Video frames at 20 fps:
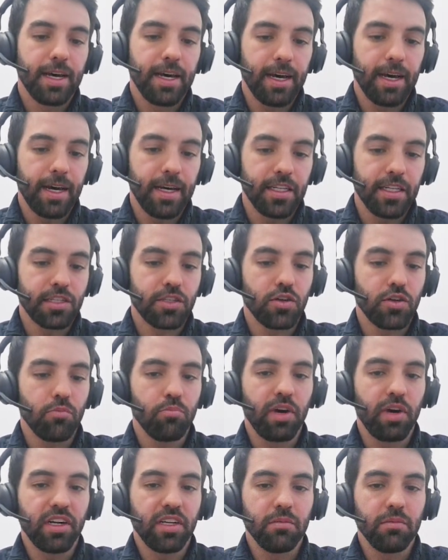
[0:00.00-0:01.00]
it's
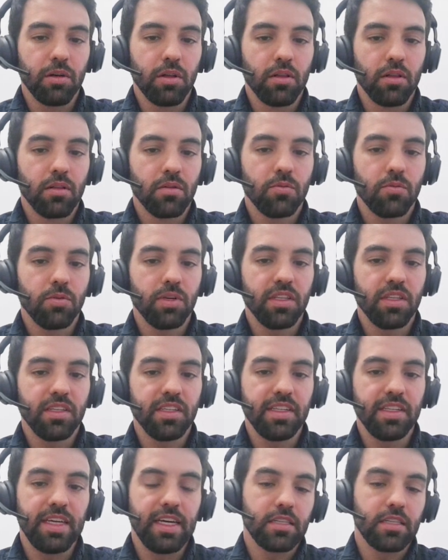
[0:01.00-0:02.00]
compatible with
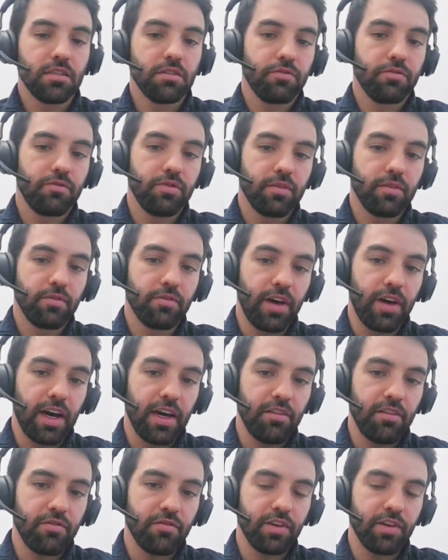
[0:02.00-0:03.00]
ETS
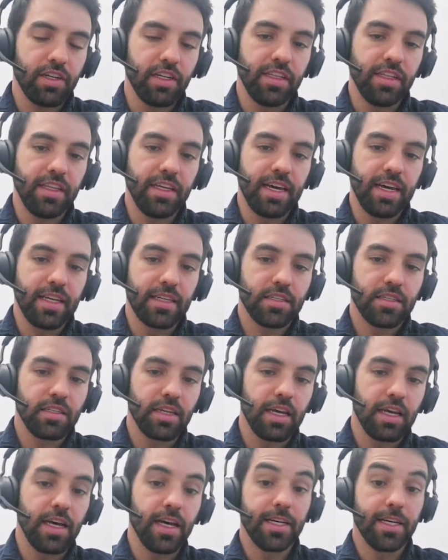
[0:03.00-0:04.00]
5 and ETS
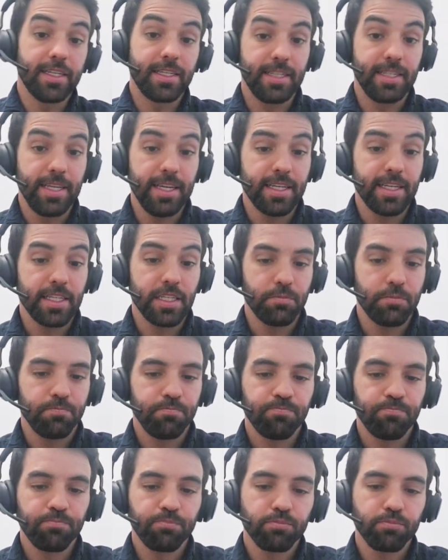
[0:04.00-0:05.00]
6.
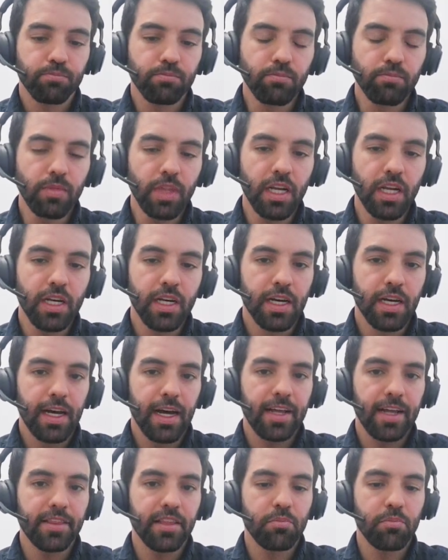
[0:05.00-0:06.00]

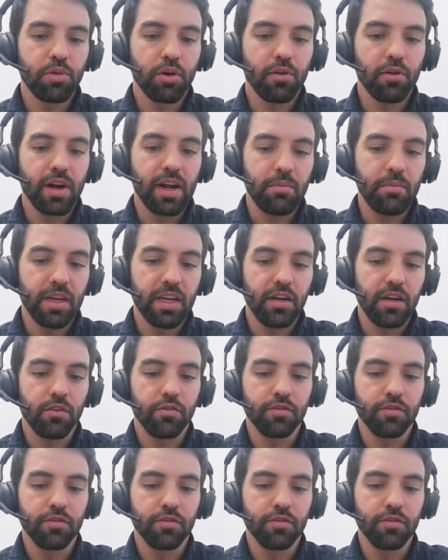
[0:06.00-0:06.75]
And the programming